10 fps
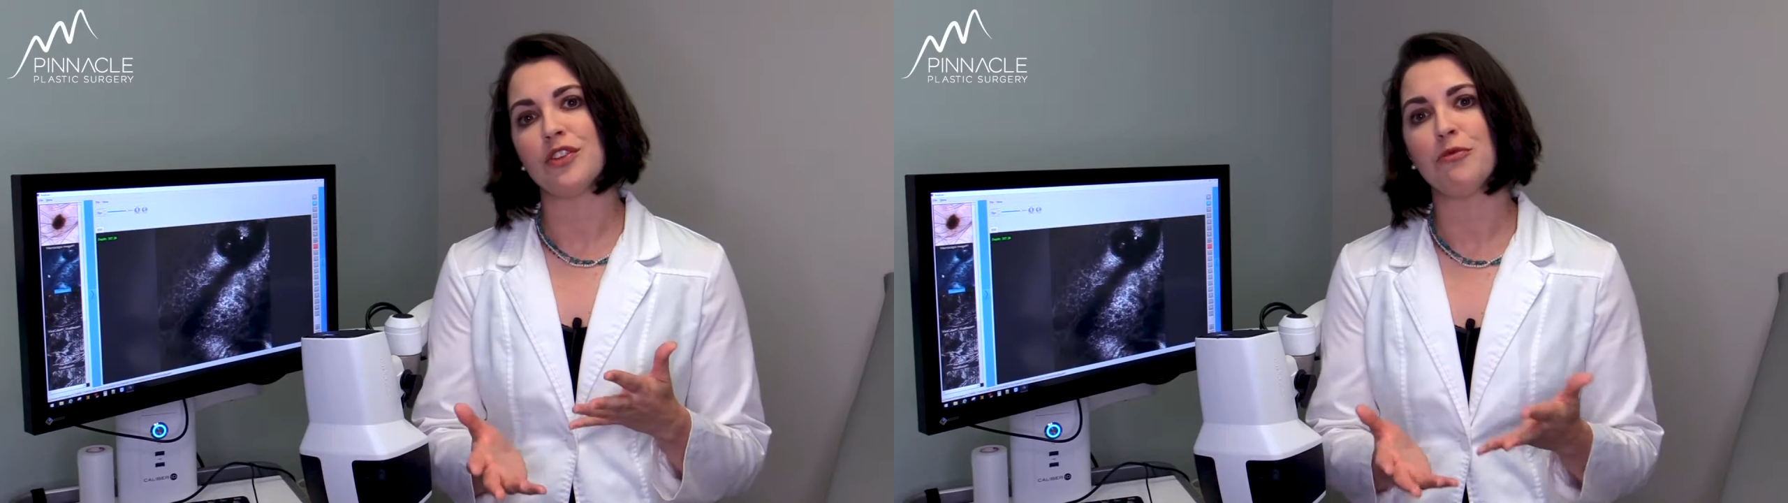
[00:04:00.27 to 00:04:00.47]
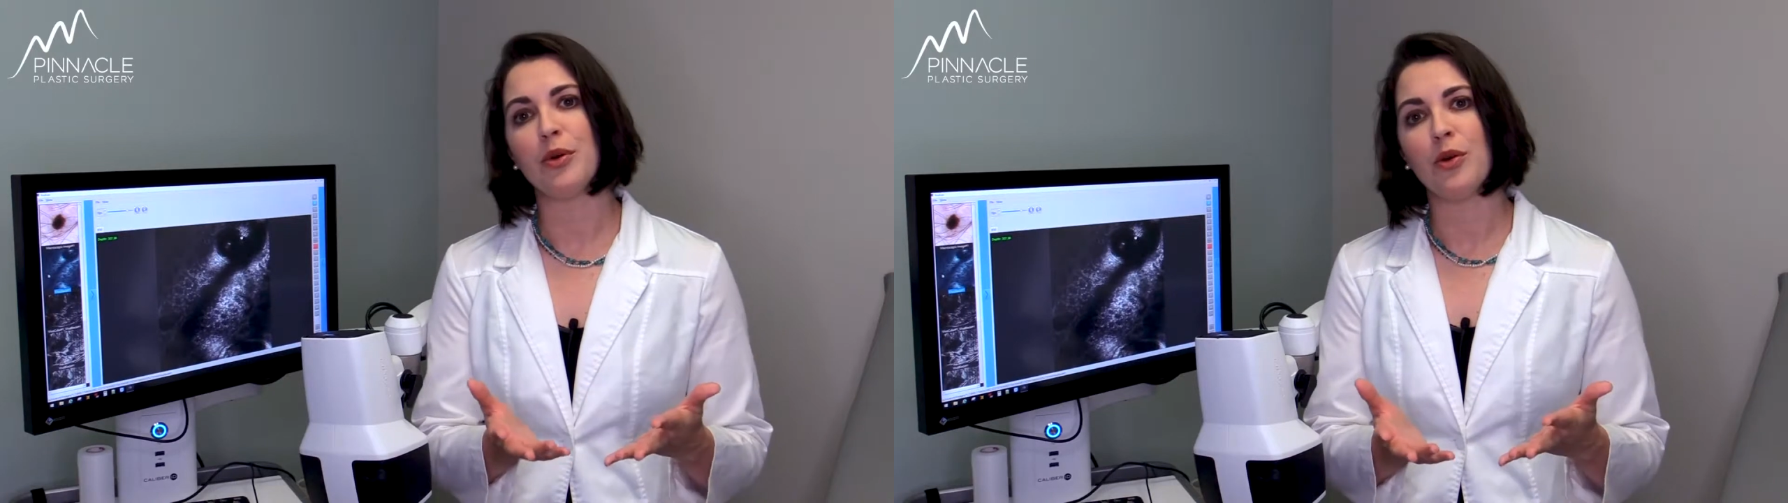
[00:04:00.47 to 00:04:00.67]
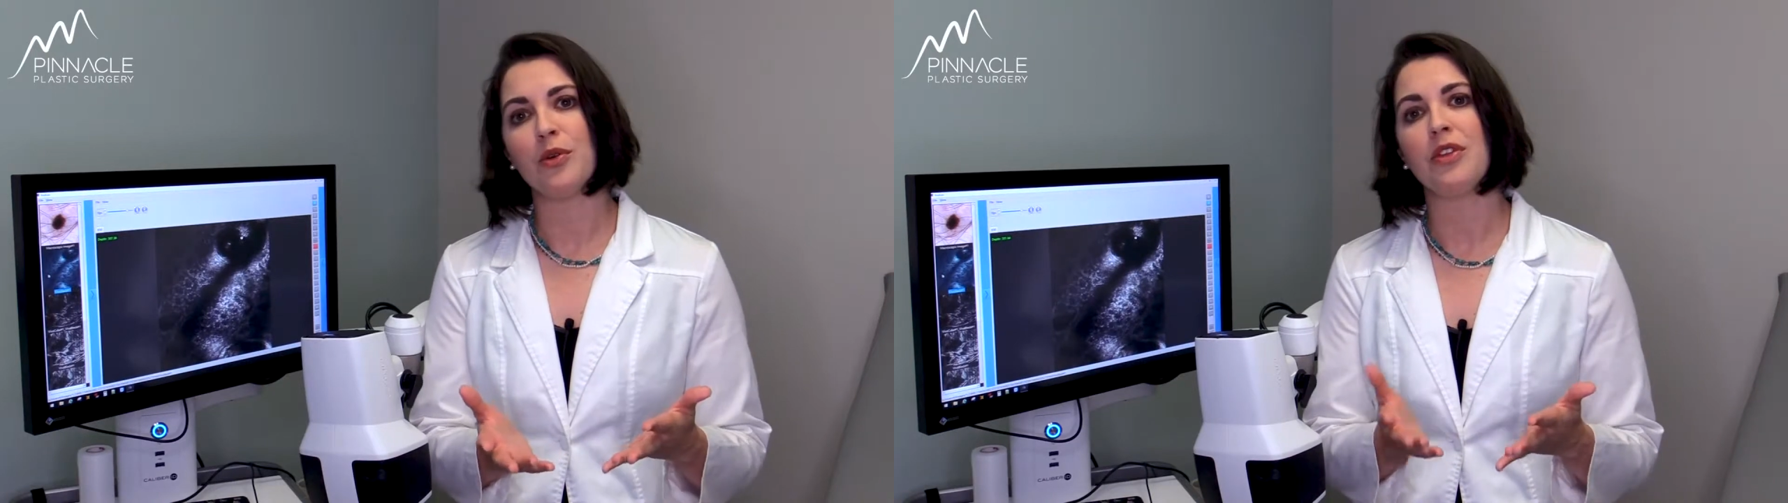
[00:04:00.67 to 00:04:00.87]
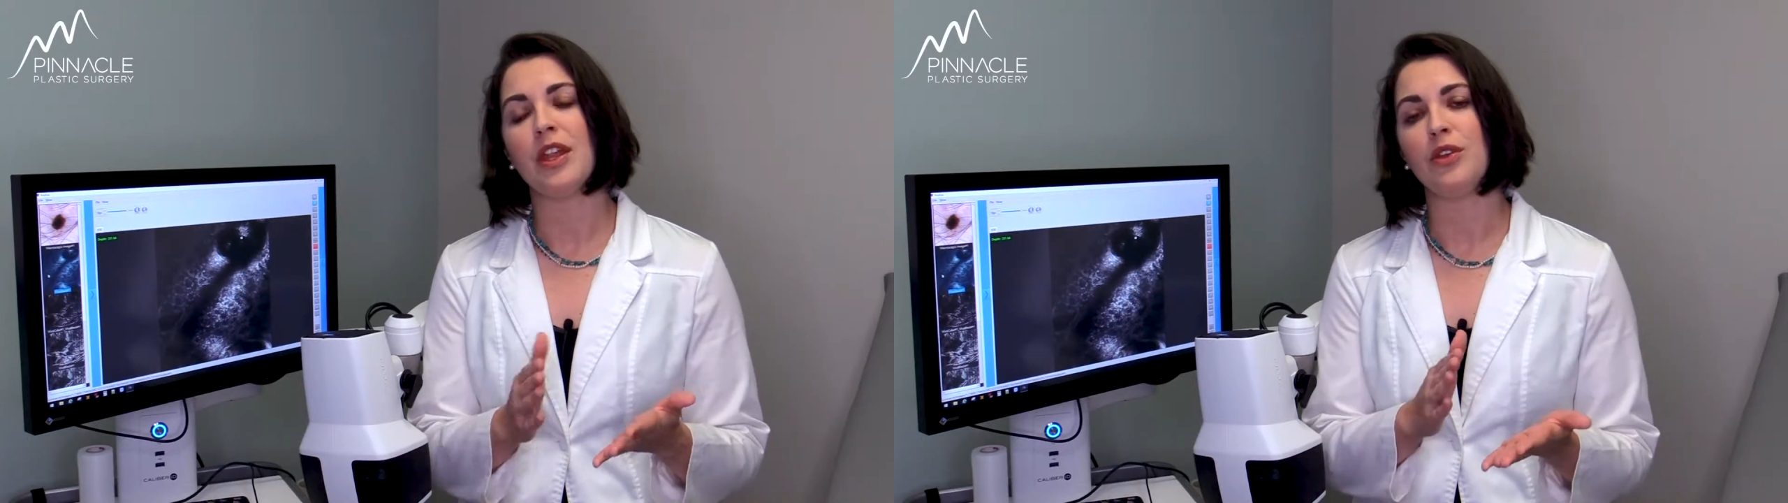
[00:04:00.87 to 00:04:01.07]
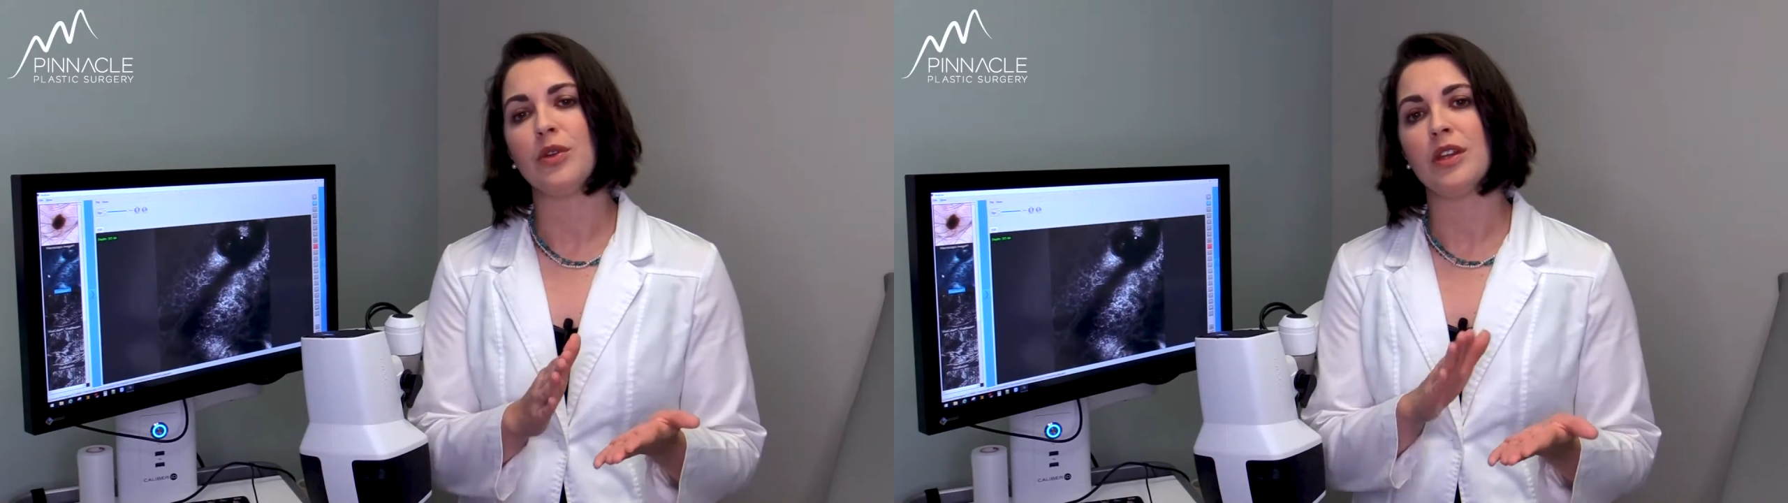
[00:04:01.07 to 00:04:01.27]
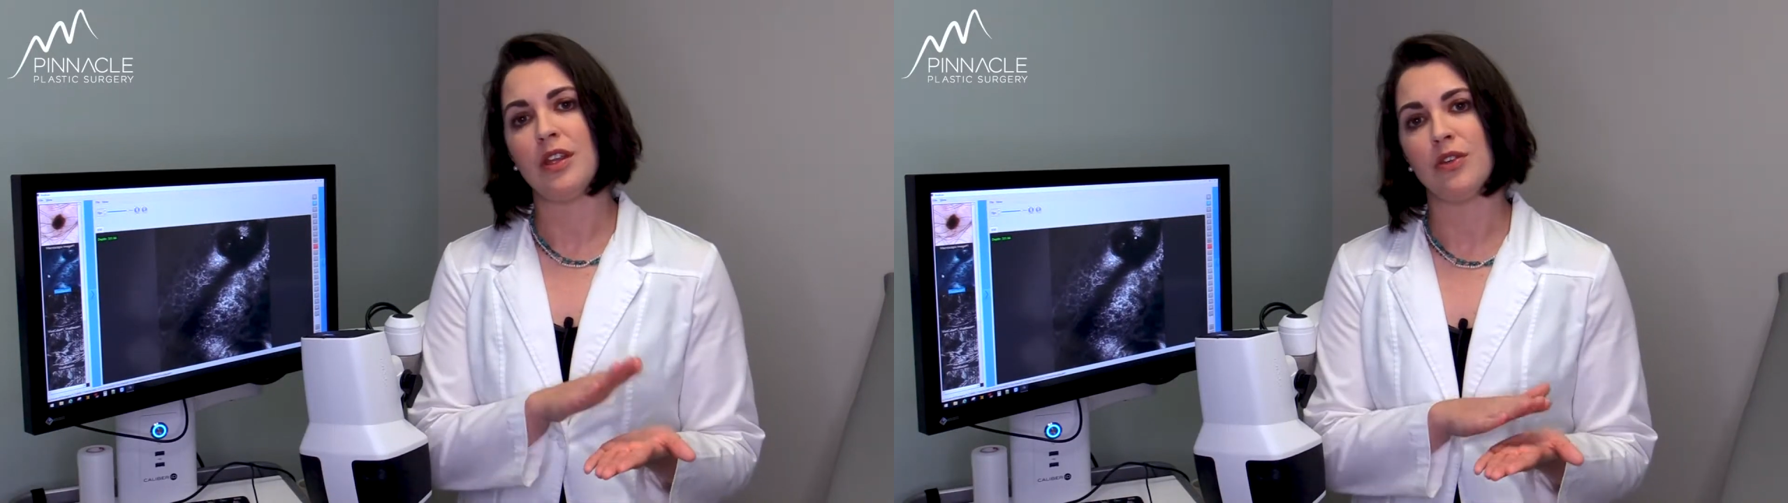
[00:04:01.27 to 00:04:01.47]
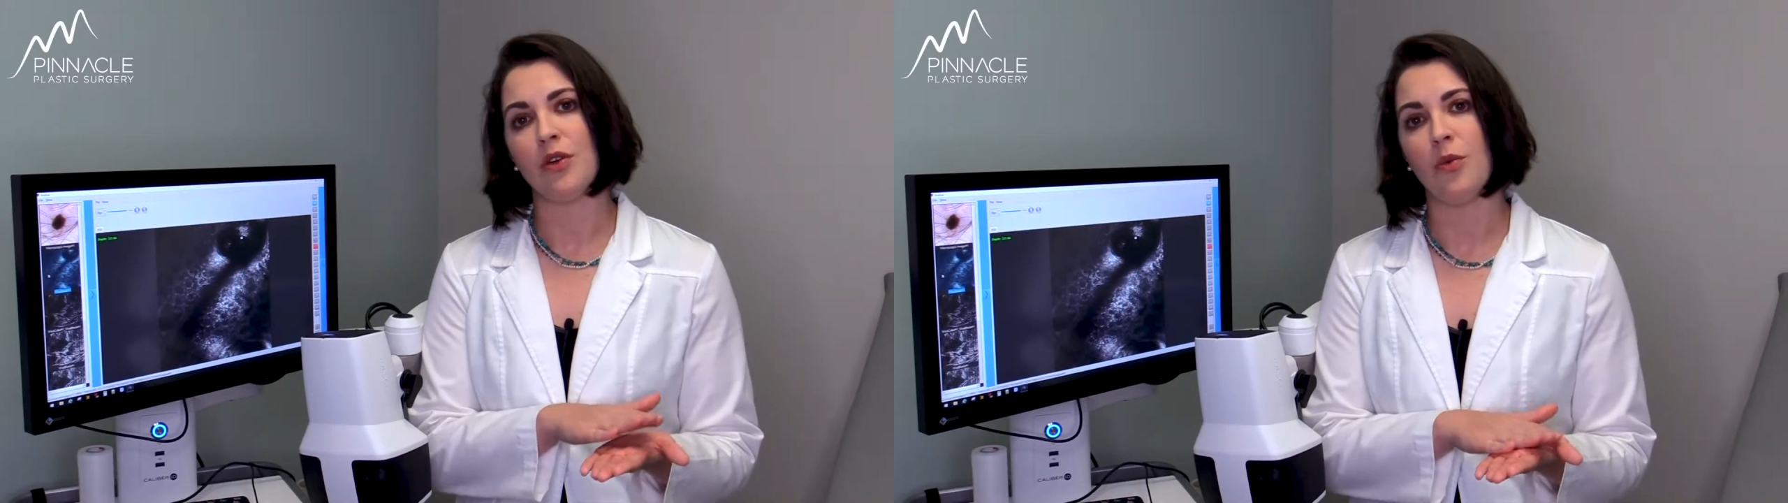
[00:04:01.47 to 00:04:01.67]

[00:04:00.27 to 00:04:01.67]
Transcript: of both, and you can either